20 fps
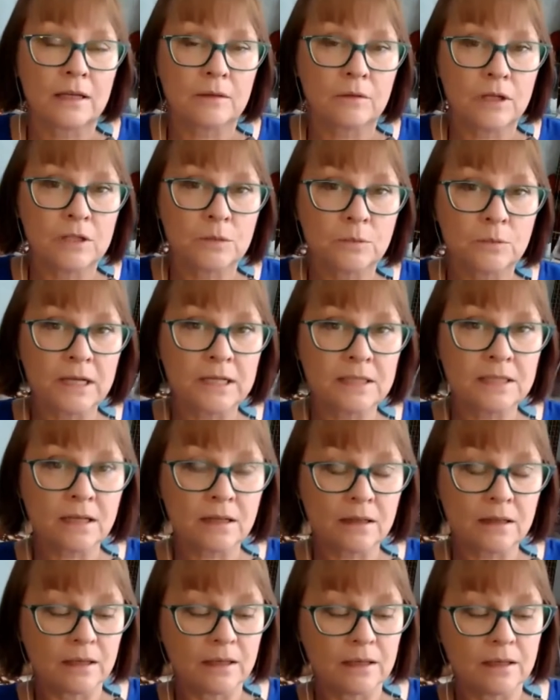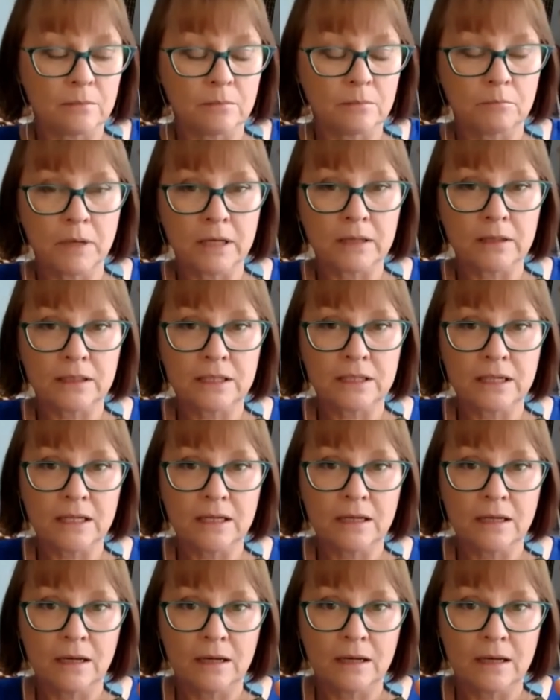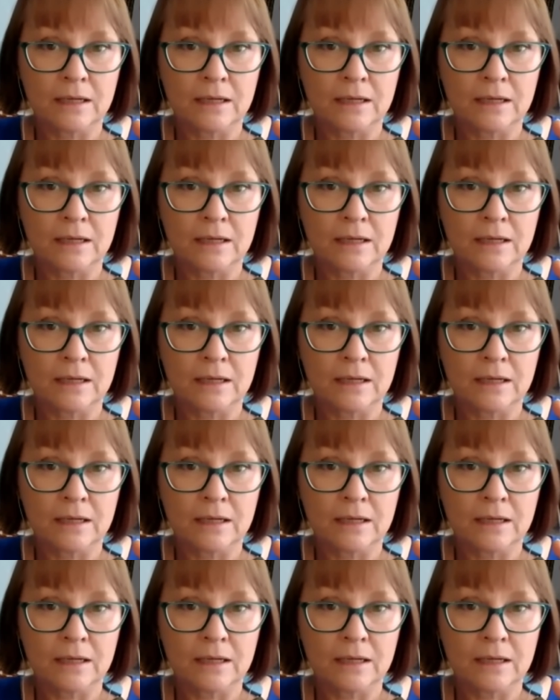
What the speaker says: is basically melody,